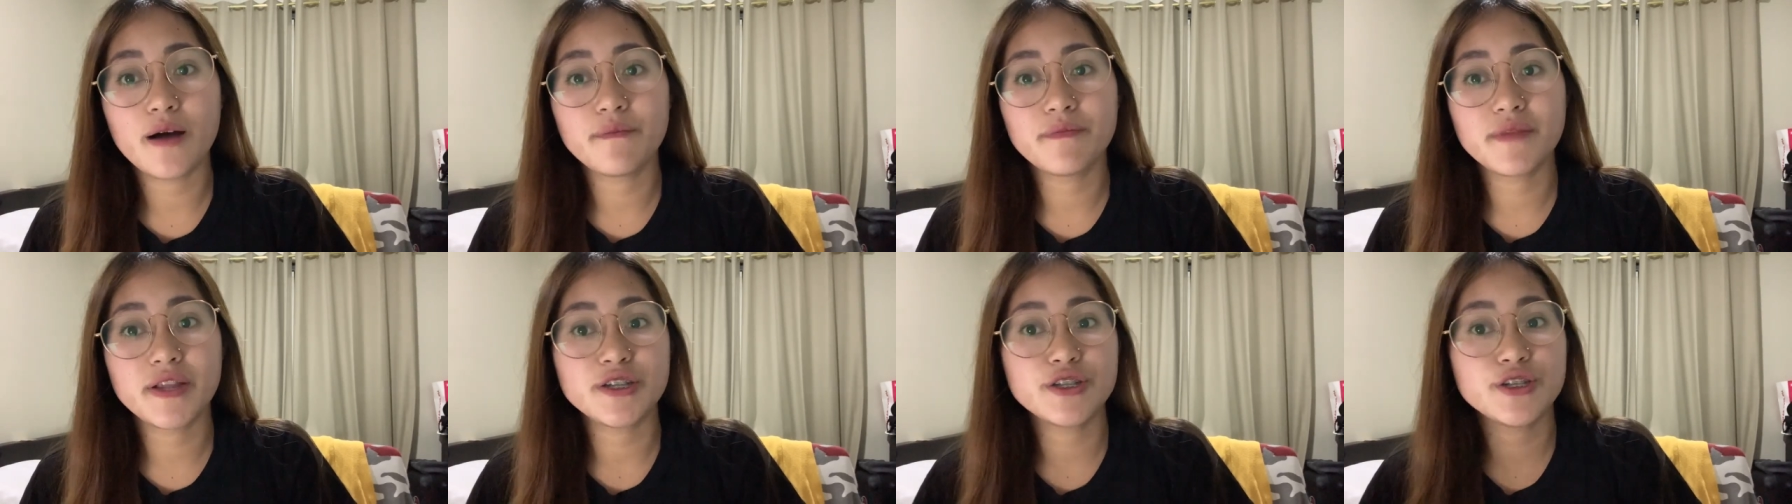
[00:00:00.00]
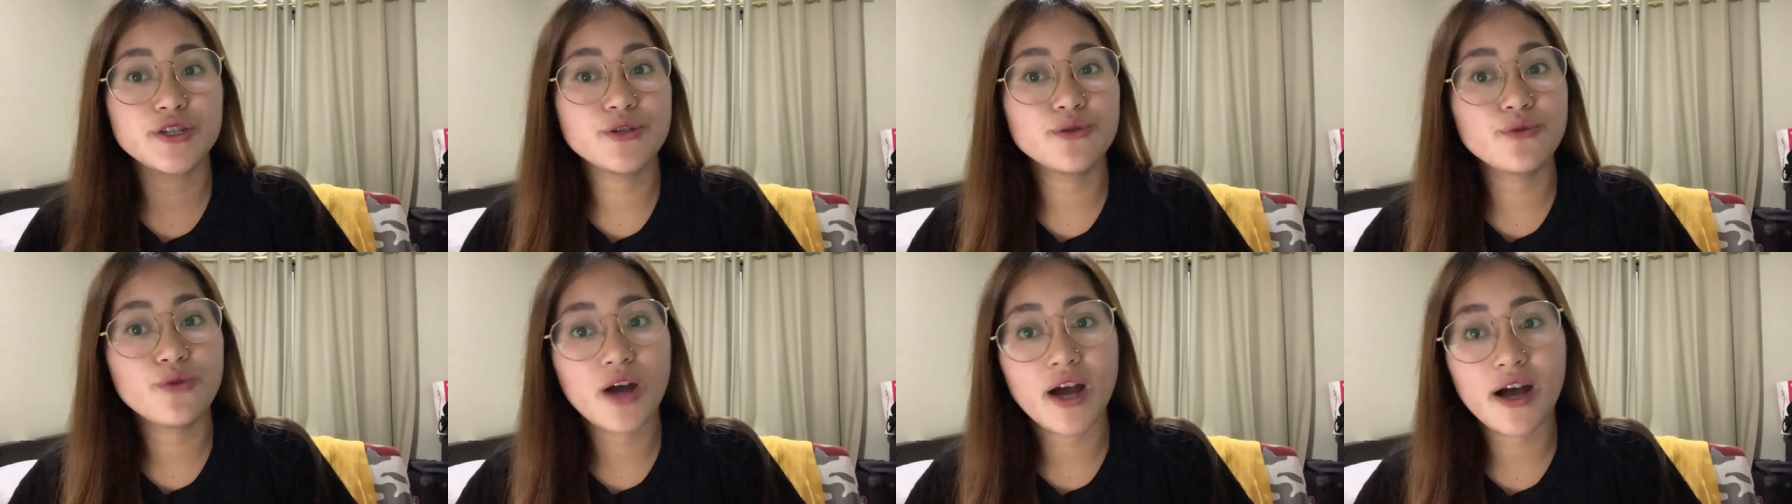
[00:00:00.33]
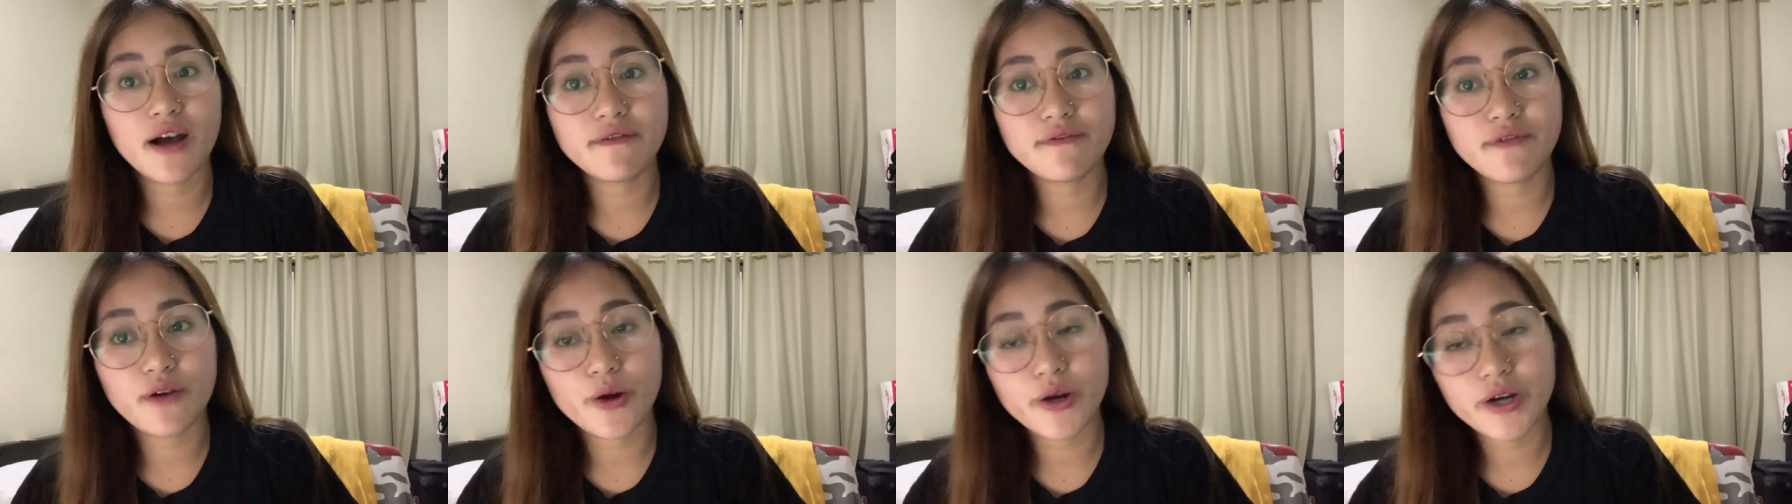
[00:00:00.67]
that you
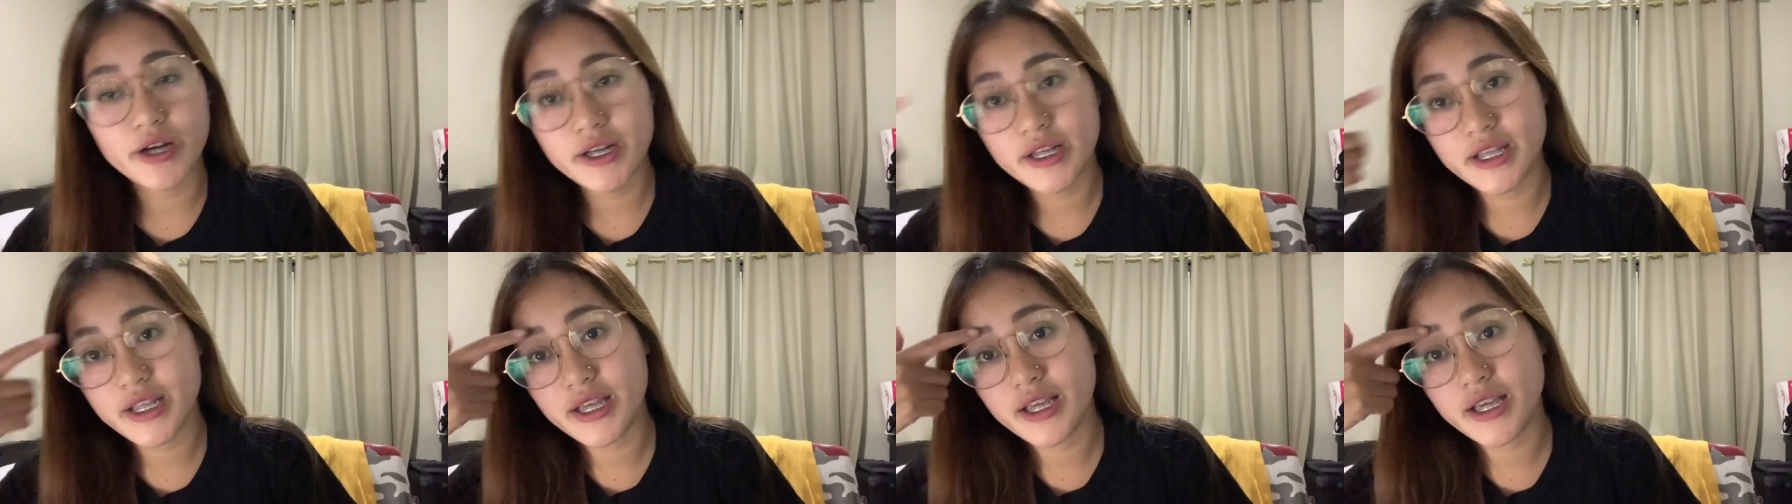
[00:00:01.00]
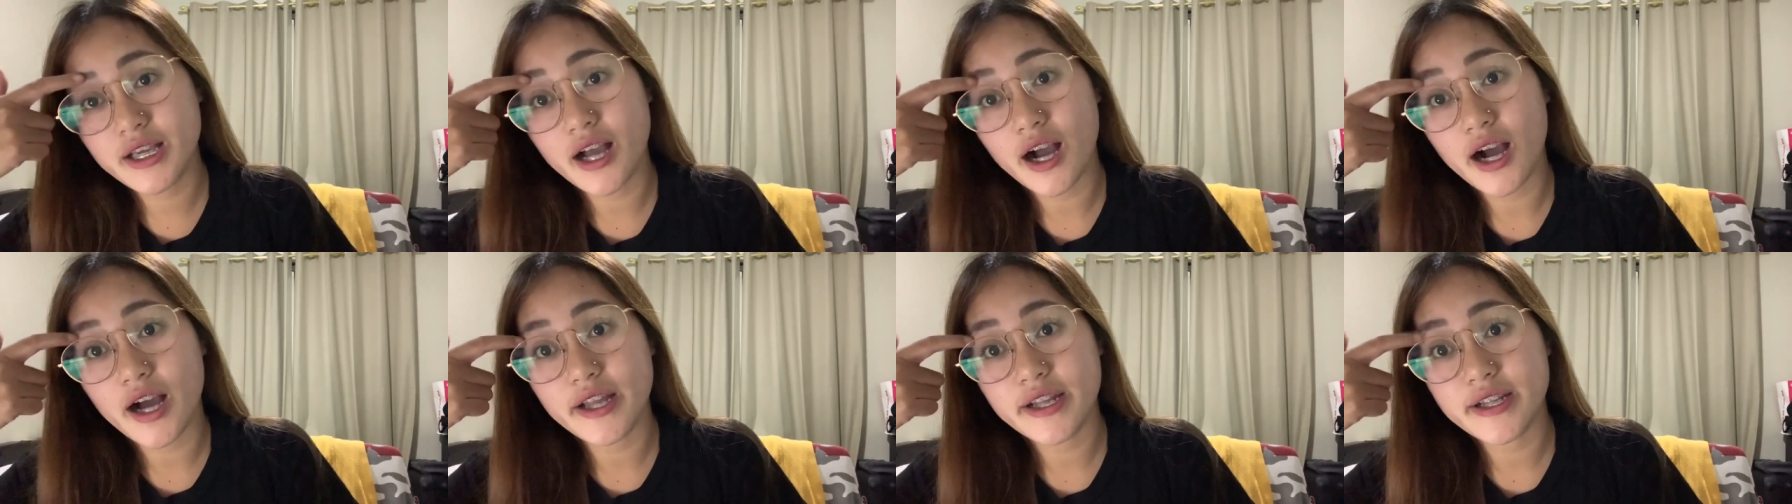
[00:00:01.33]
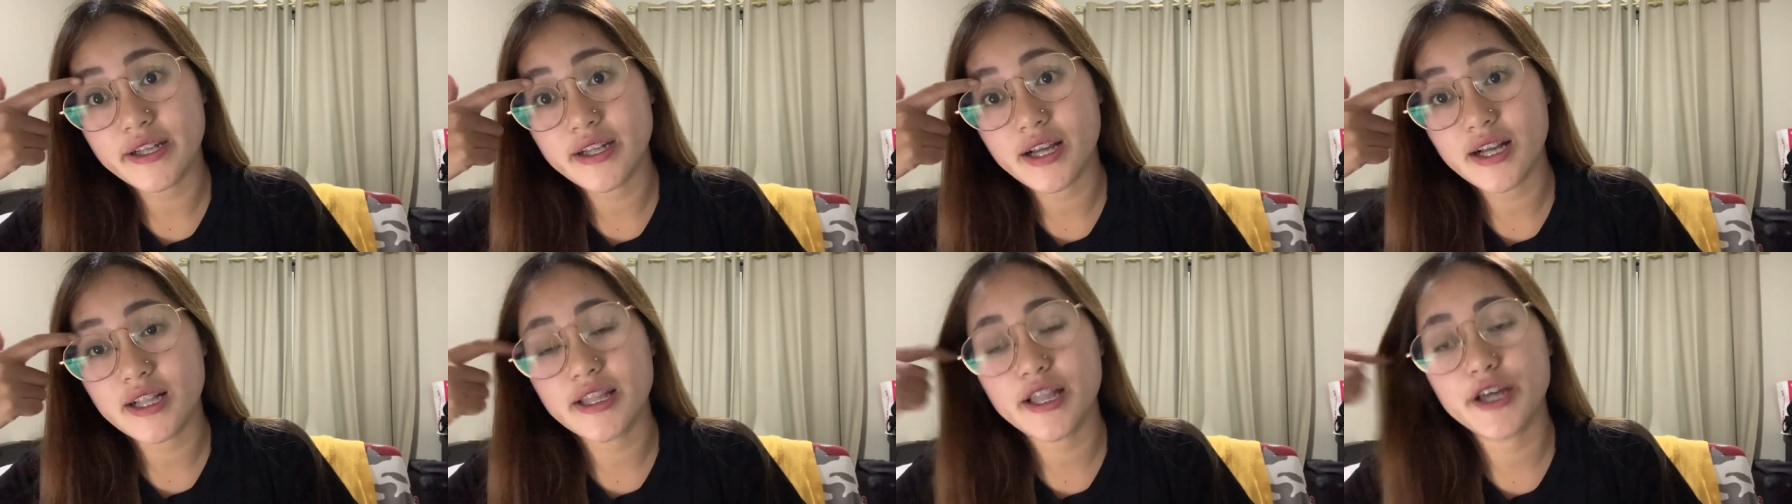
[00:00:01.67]
have already
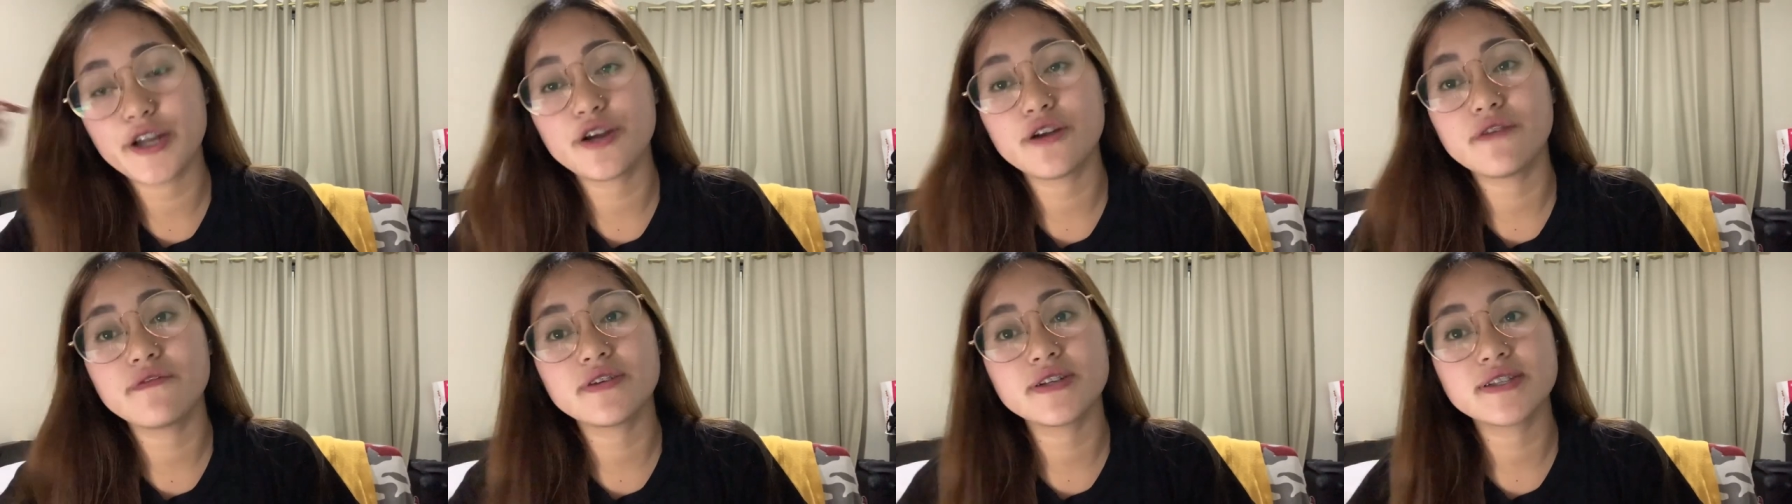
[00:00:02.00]
gotten a letter of